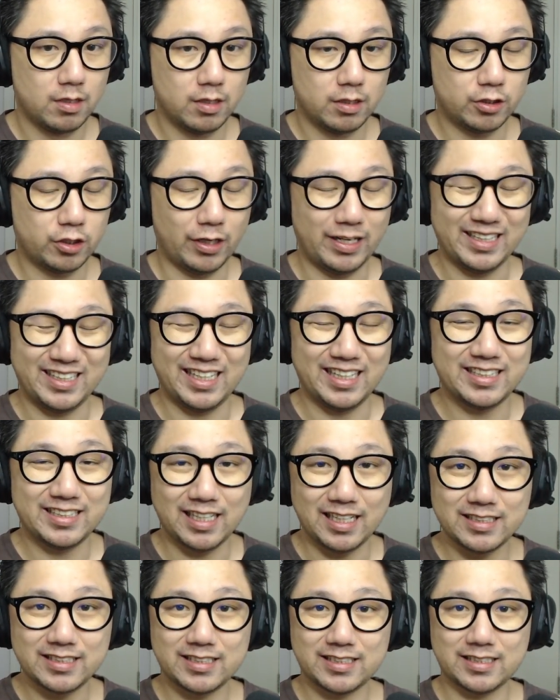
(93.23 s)
So it, it,
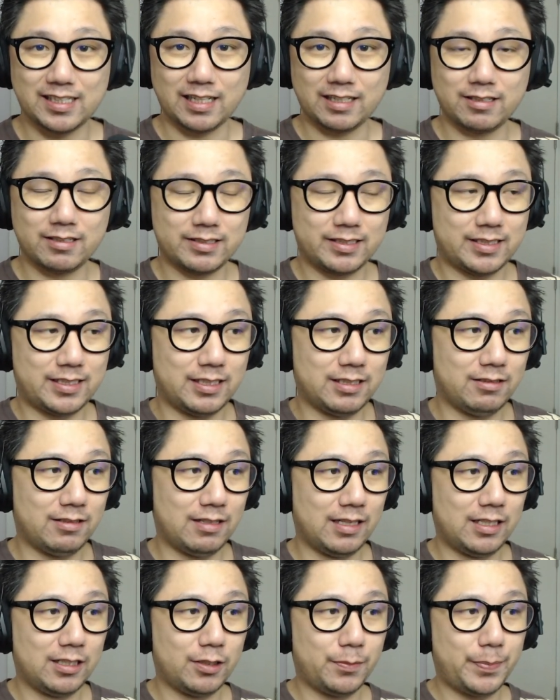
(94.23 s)
does stutter still
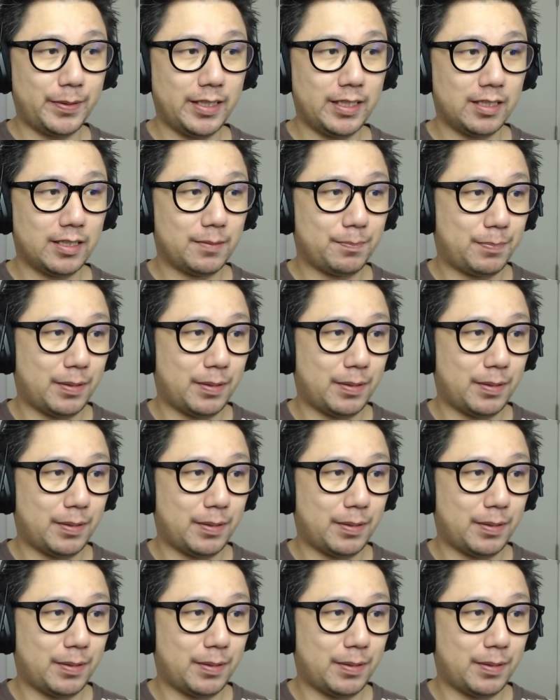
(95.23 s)
a little bit,